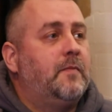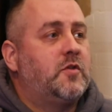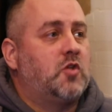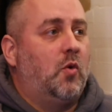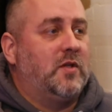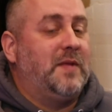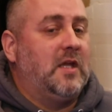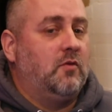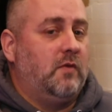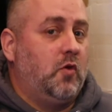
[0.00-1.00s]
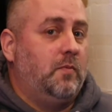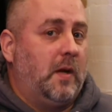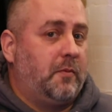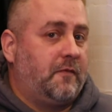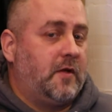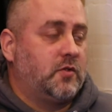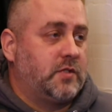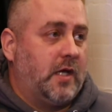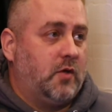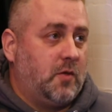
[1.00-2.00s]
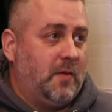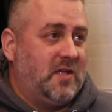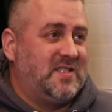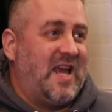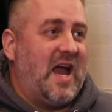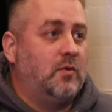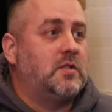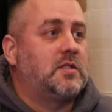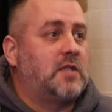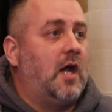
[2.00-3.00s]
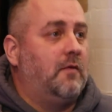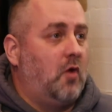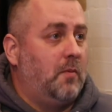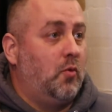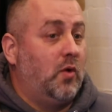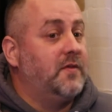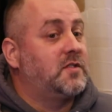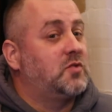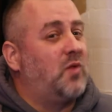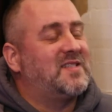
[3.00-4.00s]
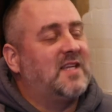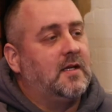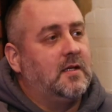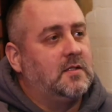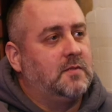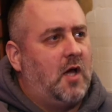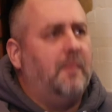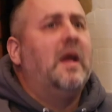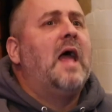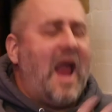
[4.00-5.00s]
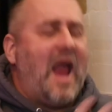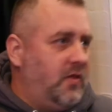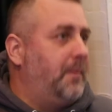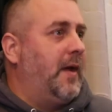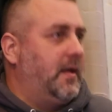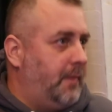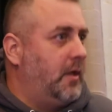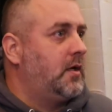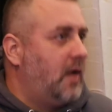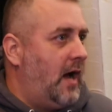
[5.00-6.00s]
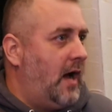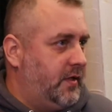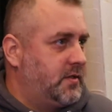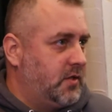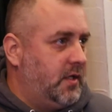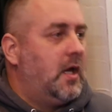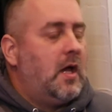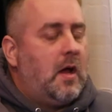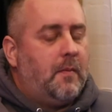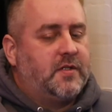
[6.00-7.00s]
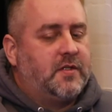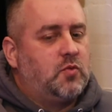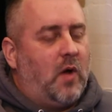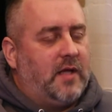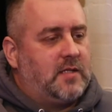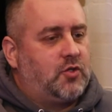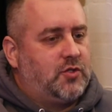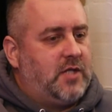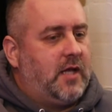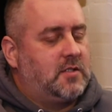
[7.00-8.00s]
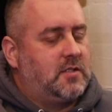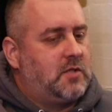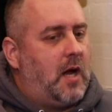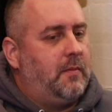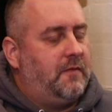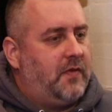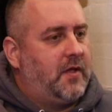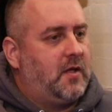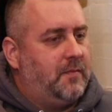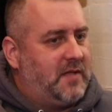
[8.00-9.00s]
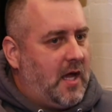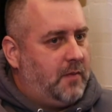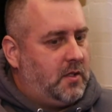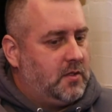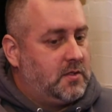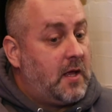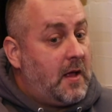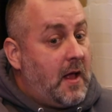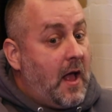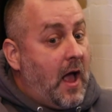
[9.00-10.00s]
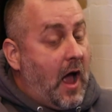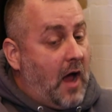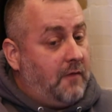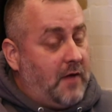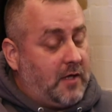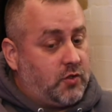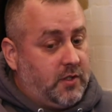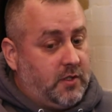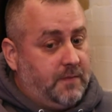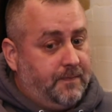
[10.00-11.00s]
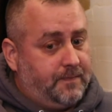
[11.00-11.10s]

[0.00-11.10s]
so it's being reviewed by professional standards committees outside of our board, and this is why it's taking some time. And the pandemic, Yeah, obviously. obviously, yeah. But this is why it's actually taking some time to finally come down because I've actually